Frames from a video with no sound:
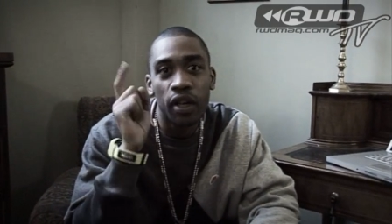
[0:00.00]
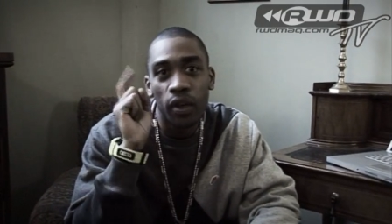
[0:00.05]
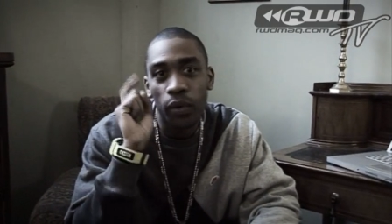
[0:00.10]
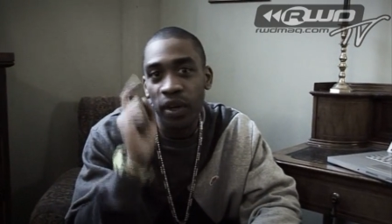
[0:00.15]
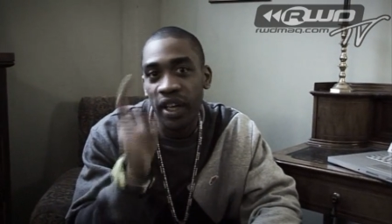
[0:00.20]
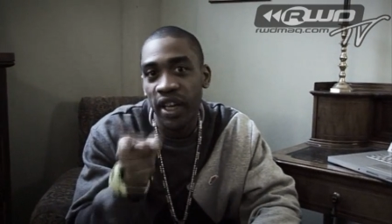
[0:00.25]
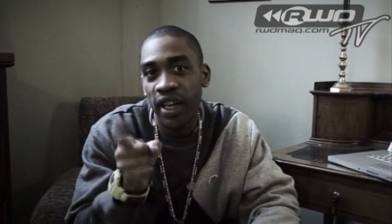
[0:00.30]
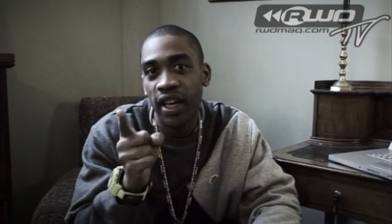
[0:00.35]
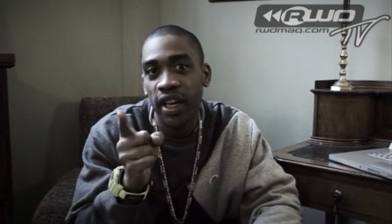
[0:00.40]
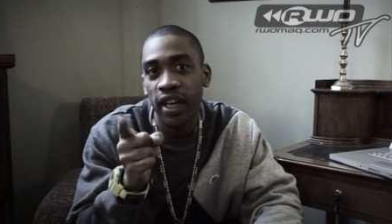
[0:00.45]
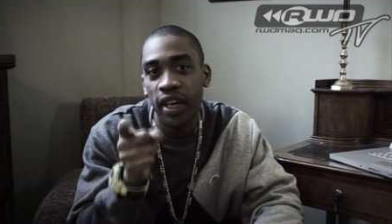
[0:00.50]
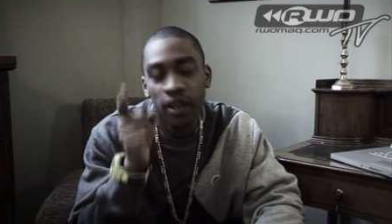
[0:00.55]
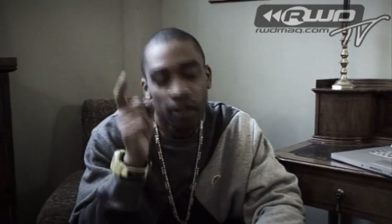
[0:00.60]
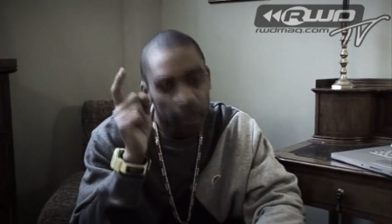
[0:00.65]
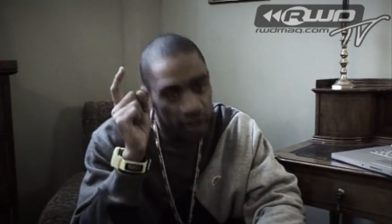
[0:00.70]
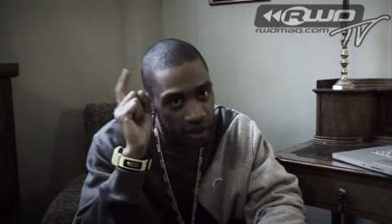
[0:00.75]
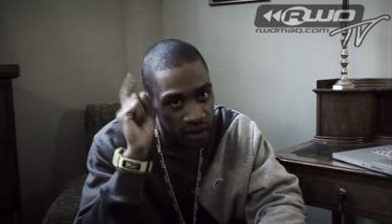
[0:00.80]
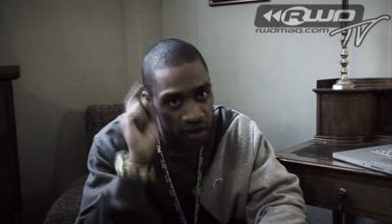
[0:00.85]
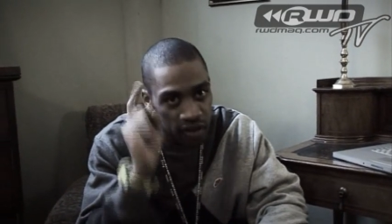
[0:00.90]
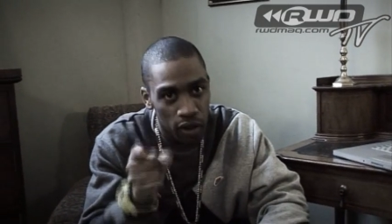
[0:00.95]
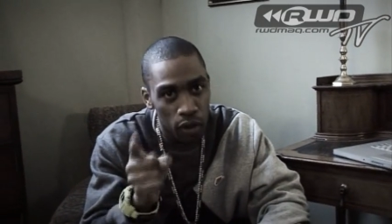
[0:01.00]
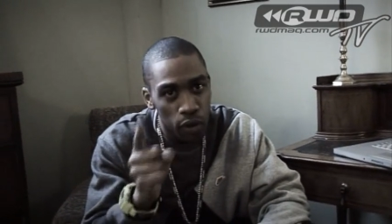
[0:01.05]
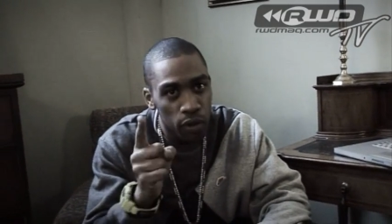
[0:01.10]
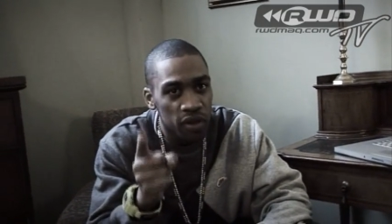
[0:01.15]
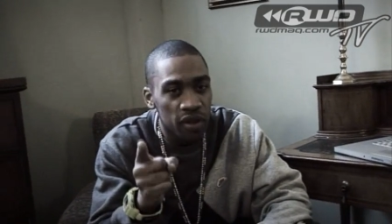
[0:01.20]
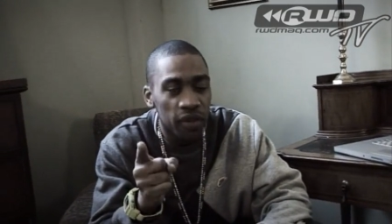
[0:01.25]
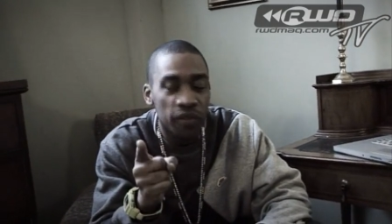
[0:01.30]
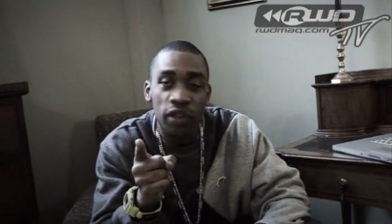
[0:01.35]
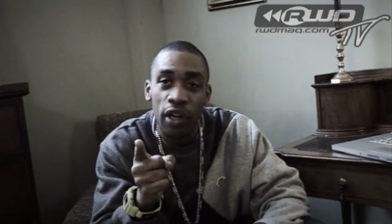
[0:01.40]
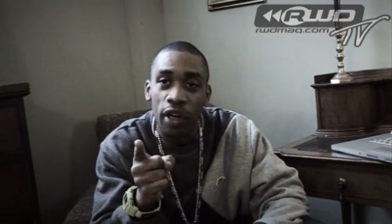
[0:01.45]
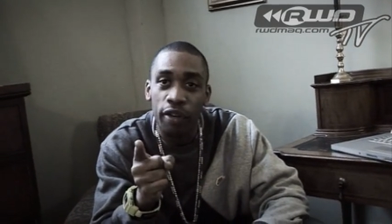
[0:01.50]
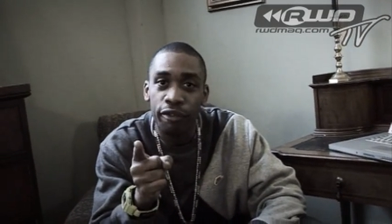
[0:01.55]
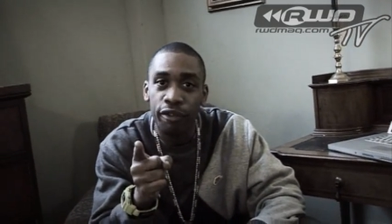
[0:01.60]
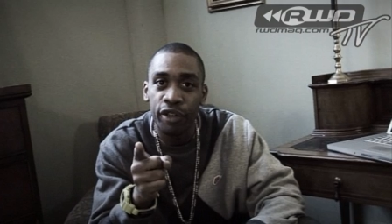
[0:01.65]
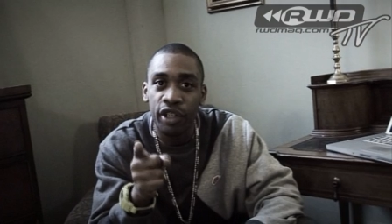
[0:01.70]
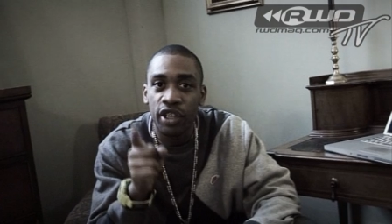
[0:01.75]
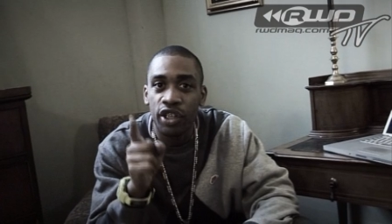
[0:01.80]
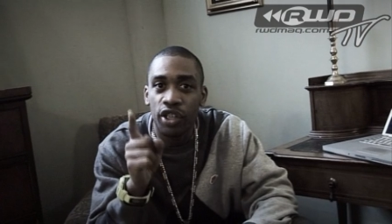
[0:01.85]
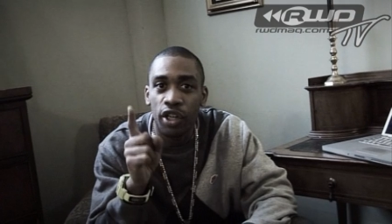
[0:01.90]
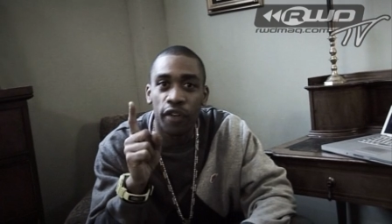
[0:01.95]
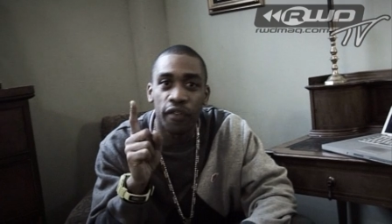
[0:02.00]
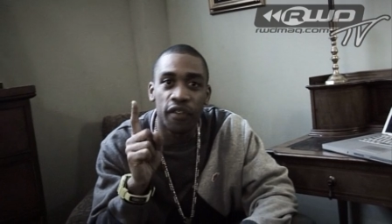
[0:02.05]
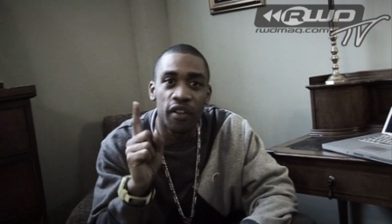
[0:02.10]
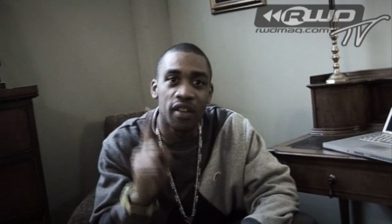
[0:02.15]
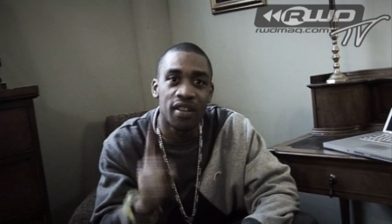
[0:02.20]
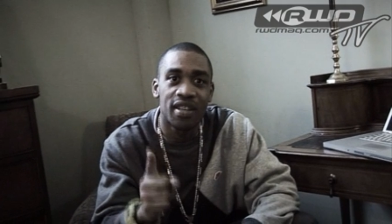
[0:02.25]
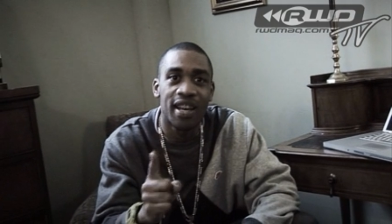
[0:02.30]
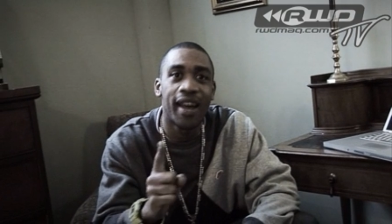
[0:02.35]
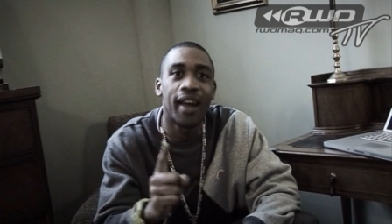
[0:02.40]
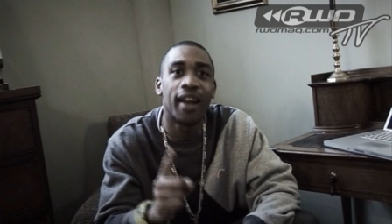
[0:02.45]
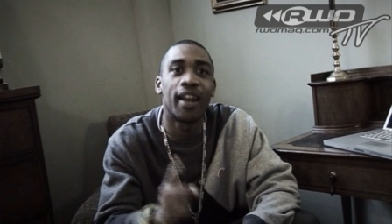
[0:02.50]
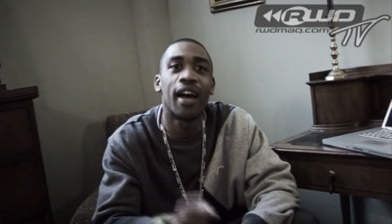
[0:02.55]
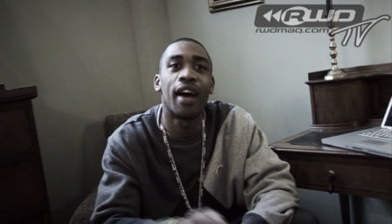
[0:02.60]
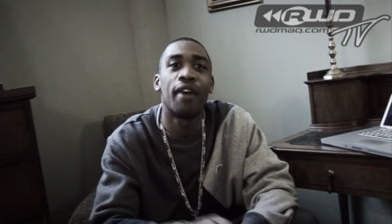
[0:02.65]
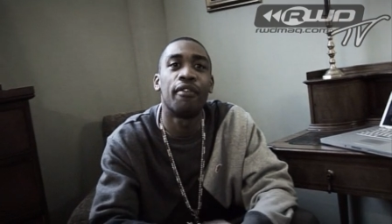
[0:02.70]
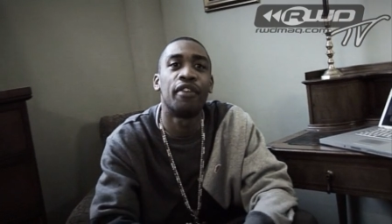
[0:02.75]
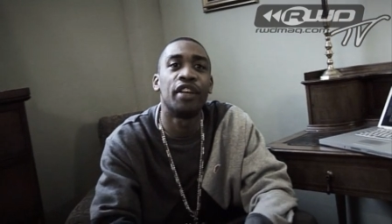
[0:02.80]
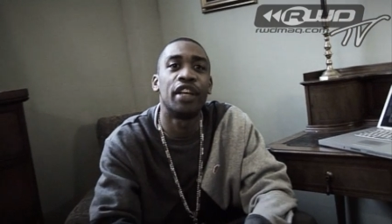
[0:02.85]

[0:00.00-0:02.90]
We're here, exclusive coverage of the Take That